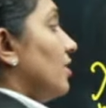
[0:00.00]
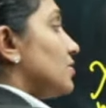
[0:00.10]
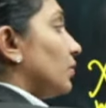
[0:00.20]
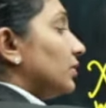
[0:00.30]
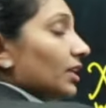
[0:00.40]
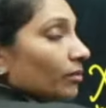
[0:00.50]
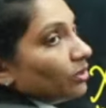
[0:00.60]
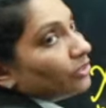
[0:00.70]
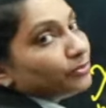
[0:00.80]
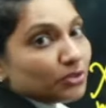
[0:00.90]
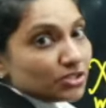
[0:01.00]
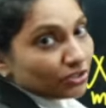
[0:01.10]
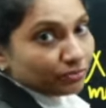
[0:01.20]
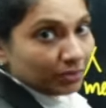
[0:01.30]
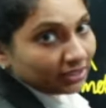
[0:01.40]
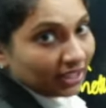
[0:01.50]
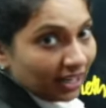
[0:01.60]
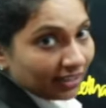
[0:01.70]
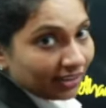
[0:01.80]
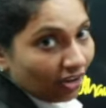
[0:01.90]
So the number of moles of methyl
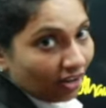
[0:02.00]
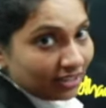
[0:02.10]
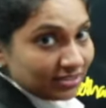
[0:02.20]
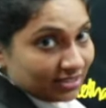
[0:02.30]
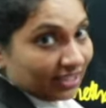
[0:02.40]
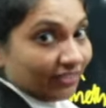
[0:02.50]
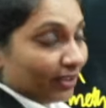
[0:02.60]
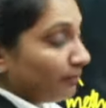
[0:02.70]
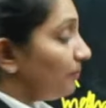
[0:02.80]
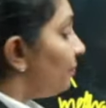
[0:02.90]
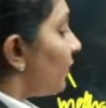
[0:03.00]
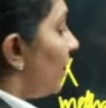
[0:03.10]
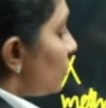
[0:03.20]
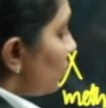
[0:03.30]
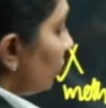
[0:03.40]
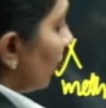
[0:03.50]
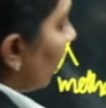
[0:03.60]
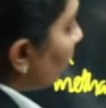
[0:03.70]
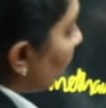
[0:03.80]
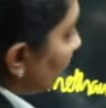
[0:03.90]
alcohol it's given. So
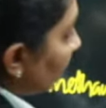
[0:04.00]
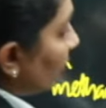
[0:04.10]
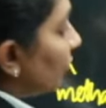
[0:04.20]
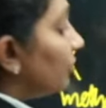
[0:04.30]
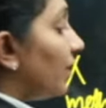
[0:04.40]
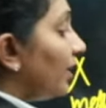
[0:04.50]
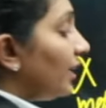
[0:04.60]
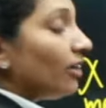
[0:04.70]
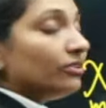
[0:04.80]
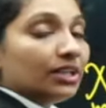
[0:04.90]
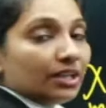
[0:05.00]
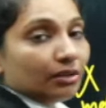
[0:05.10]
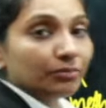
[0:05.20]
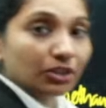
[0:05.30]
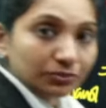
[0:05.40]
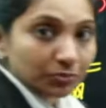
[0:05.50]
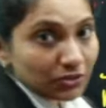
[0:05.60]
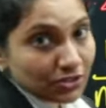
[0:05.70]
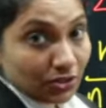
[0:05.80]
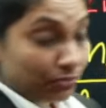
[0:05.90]
now what we want to find out? The number of
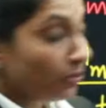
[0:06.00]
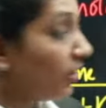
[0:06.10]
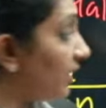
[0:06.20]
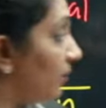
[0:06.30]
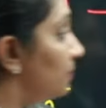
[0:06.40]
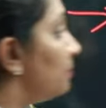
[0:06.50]
moles of water.